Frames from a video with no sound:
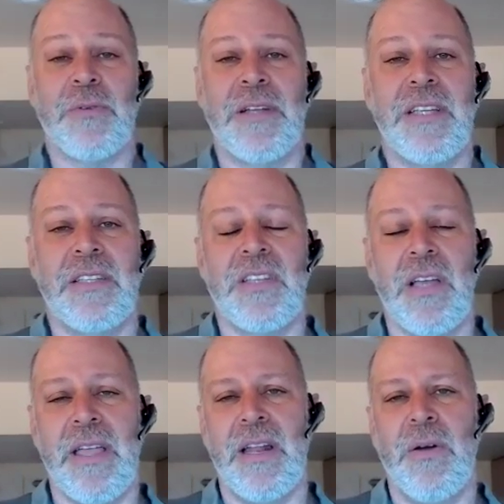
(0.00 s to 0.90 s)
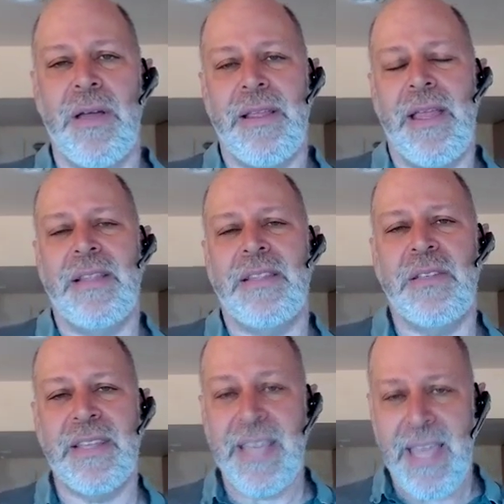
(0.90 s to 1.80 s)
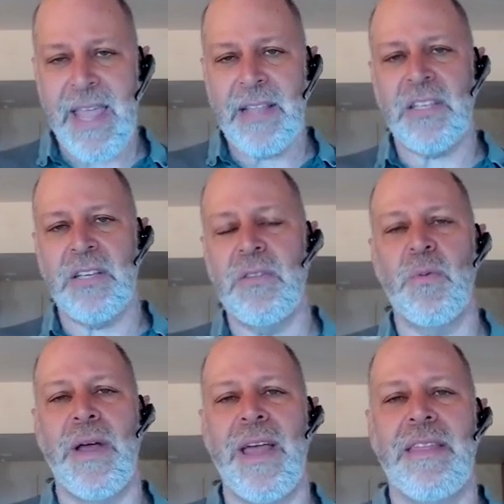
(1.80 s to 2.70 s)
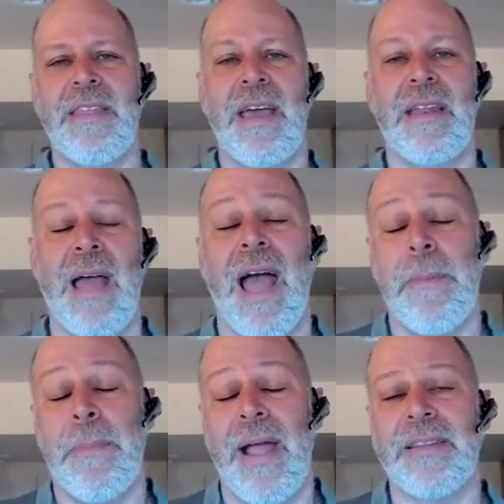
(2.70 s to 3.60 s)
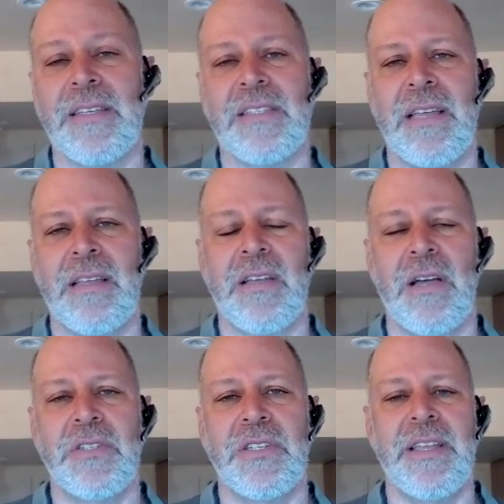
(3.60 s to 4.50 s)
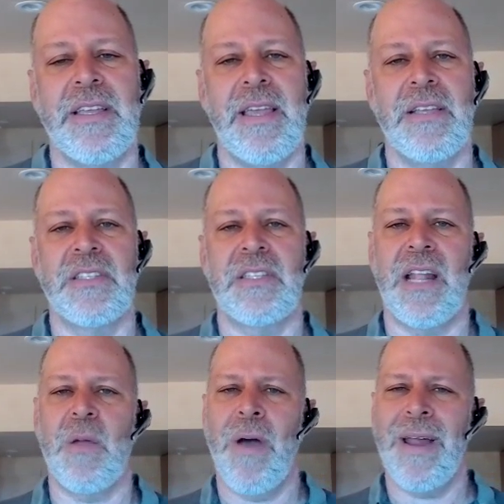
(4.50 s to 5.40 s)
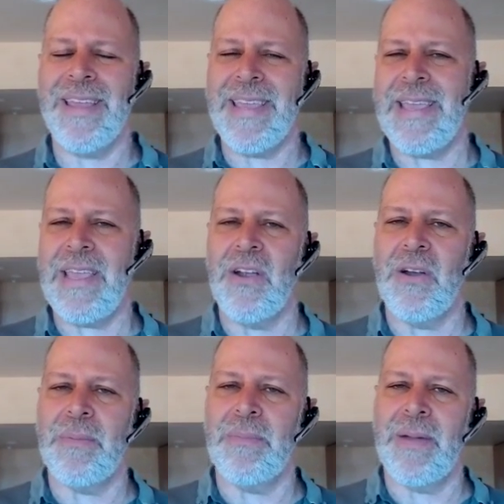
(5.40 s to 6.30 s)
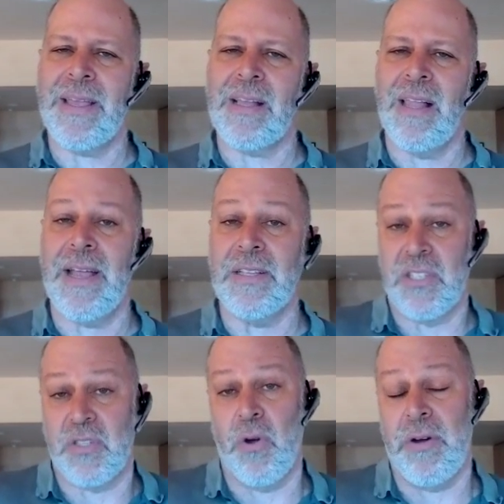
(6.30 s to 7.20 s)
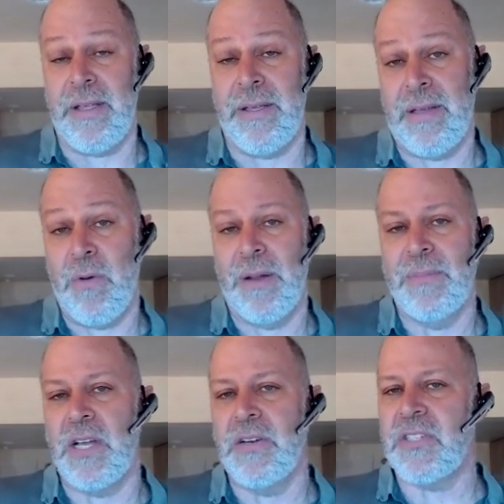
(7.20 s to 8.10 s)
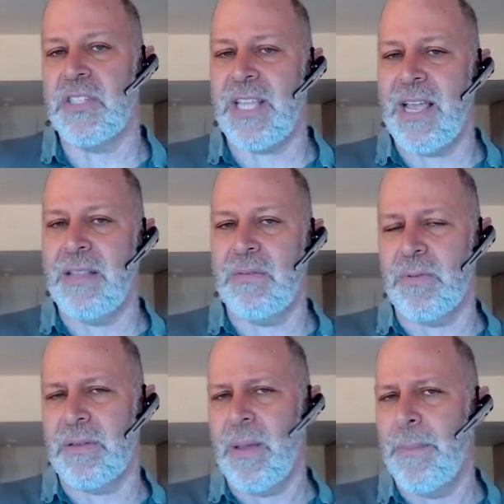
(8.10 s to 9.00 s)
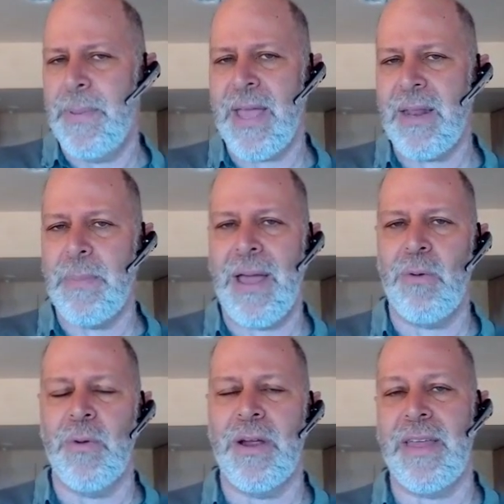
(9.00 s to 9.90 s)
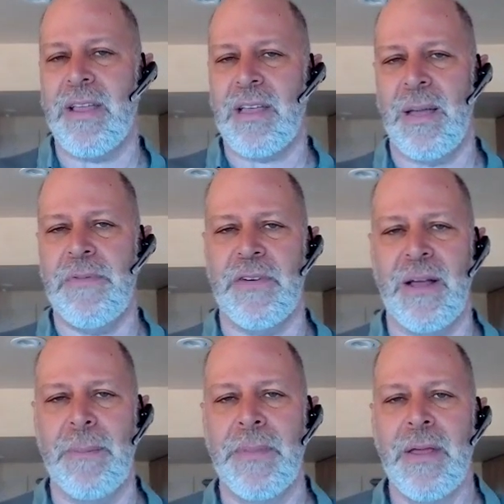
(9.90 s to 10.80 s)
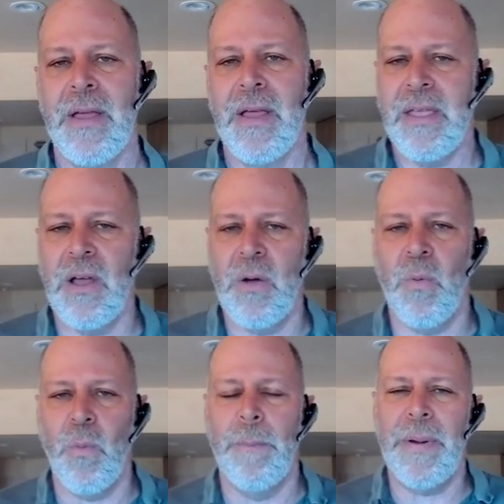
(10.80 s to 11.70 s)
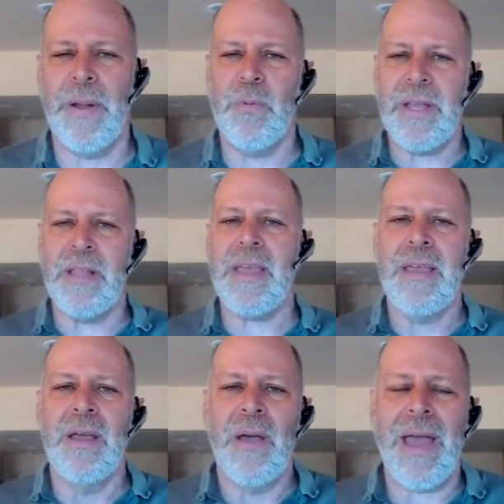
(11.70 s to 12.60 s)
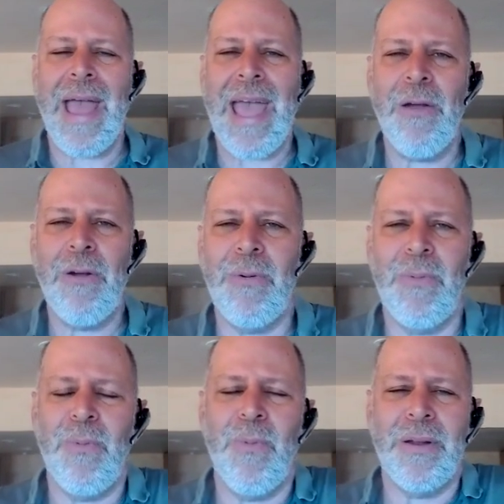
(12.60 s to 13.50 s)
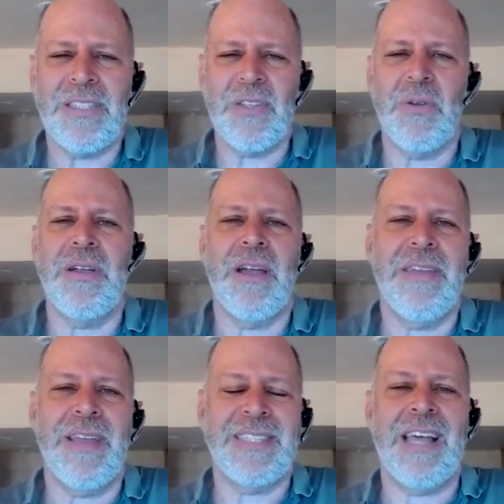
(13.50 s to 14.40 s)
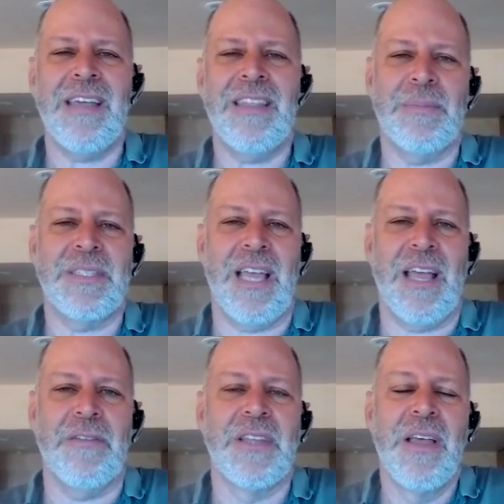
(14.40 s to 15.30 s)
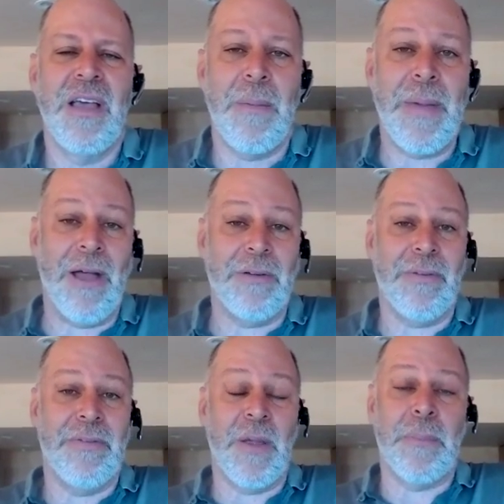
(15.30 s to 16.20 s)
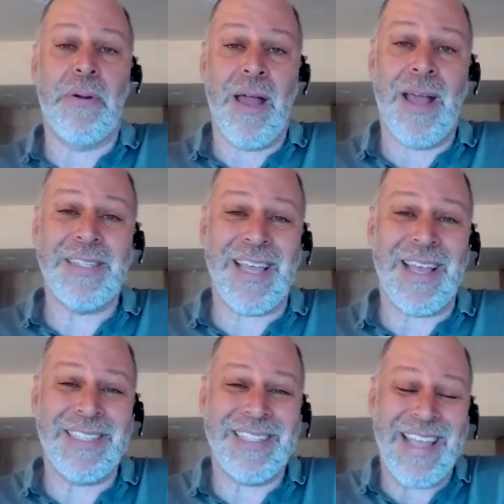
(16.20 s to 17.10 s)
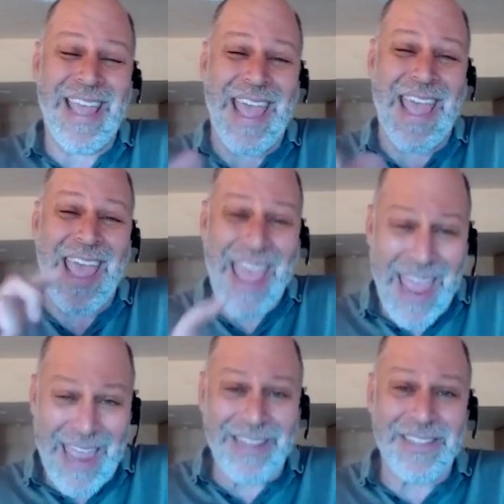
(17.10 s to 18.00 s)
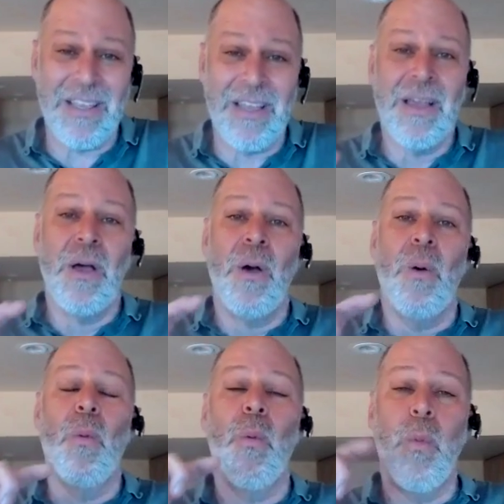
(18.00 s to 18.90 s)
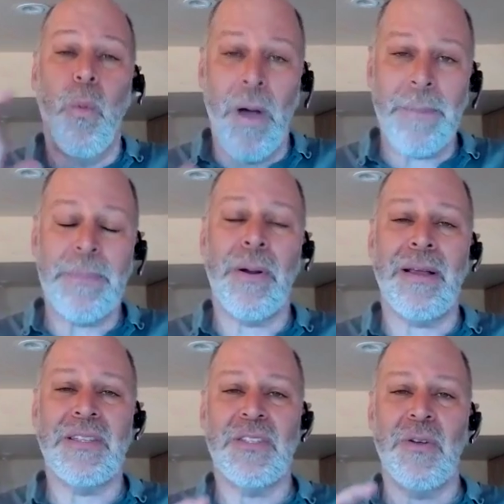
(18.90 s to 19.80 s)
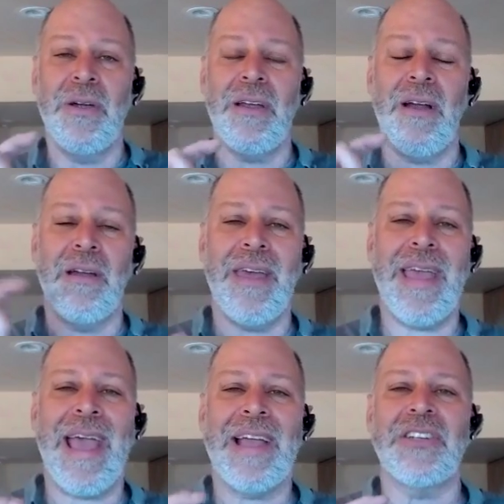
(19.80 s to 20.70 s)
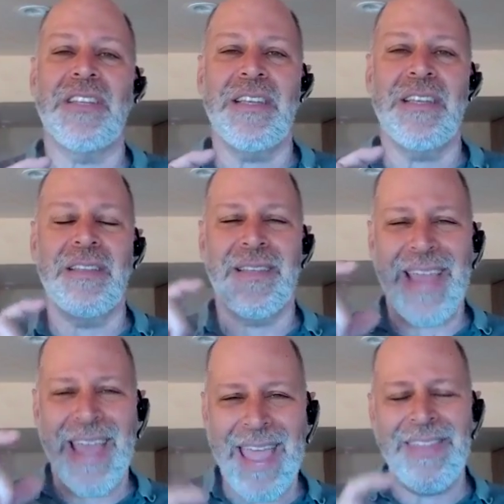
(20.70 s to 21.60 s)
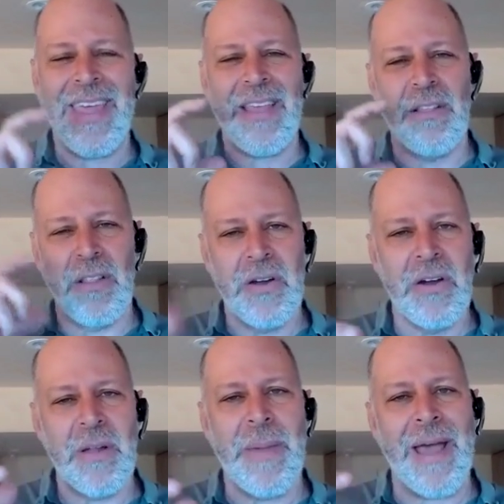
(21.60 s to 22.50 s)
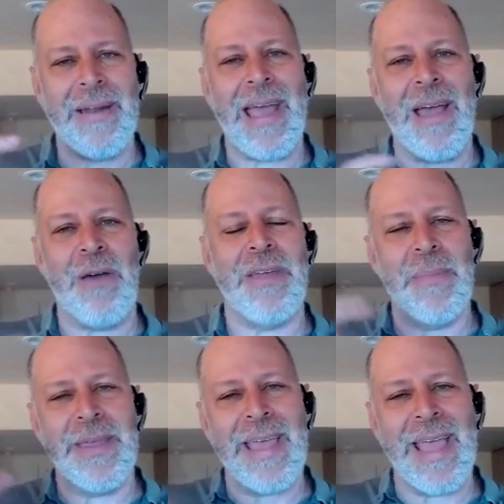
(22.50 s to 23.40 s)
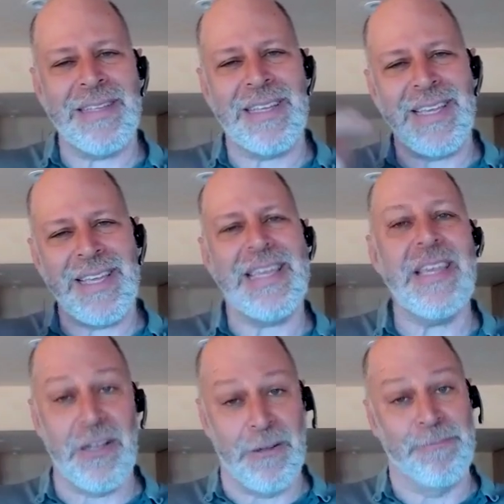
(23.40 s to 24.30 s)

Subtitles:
Reggie. It's key to the way that I practice coaching is that I want to hear my client's story. I want them to understand a bit about where they come from, but really what story are they telling themselves about their process, and story are they actually, can they learn about how they began to heal?